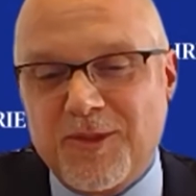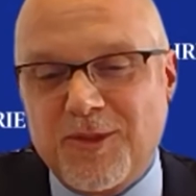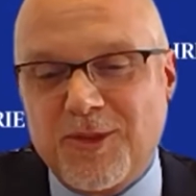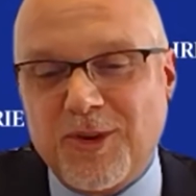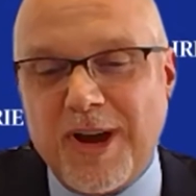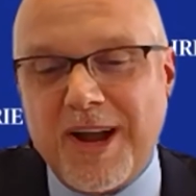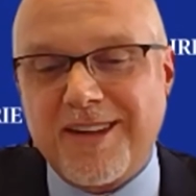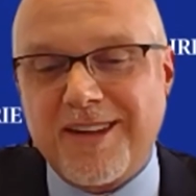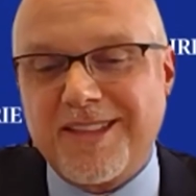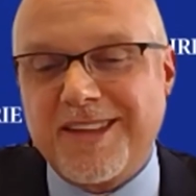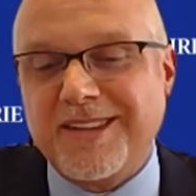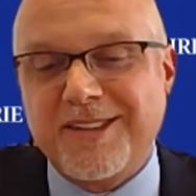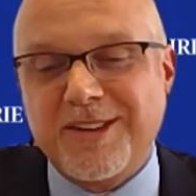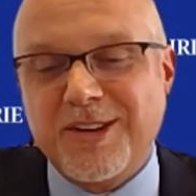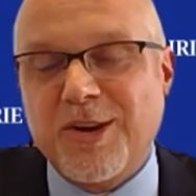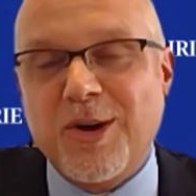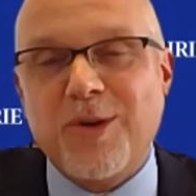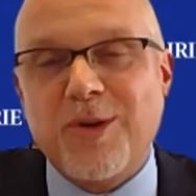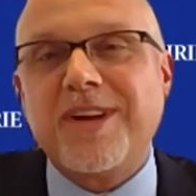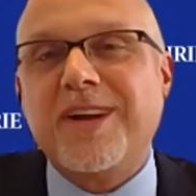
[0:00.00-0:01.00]
Jonathan
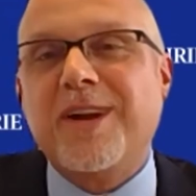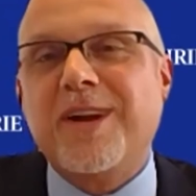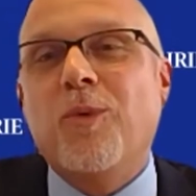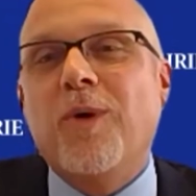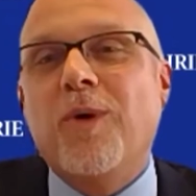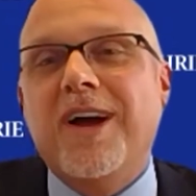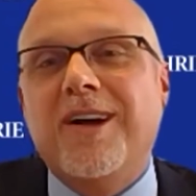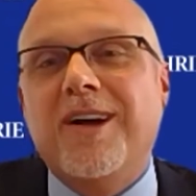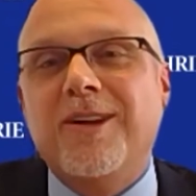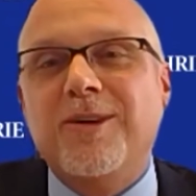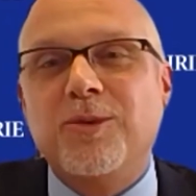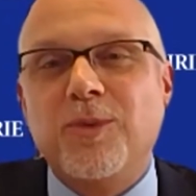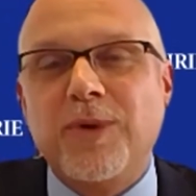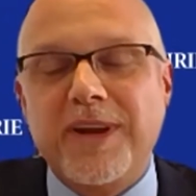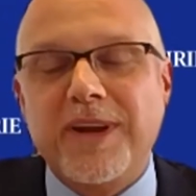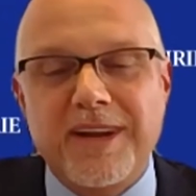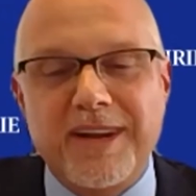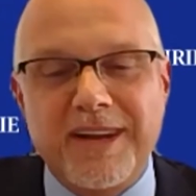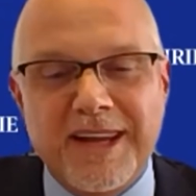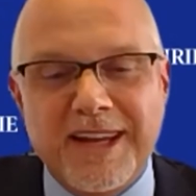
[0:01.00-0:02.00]
denoted it well.
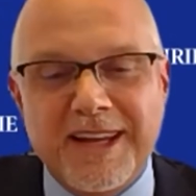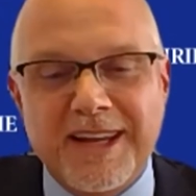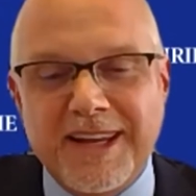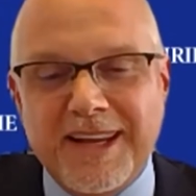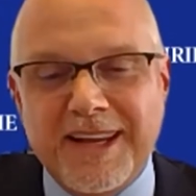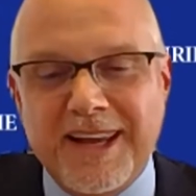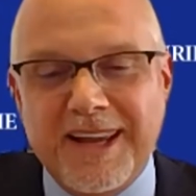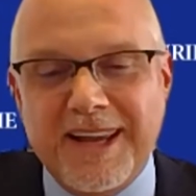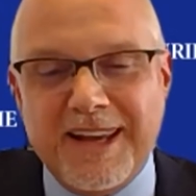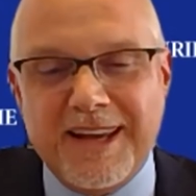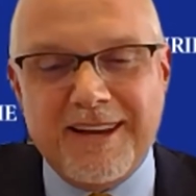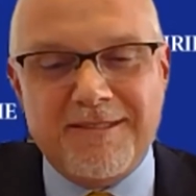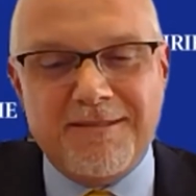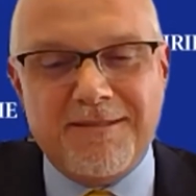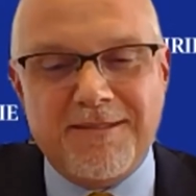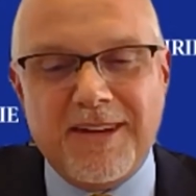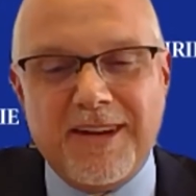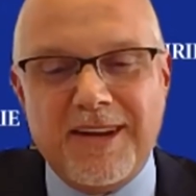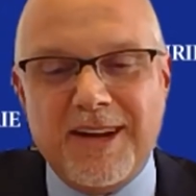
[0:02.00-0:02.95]
We have,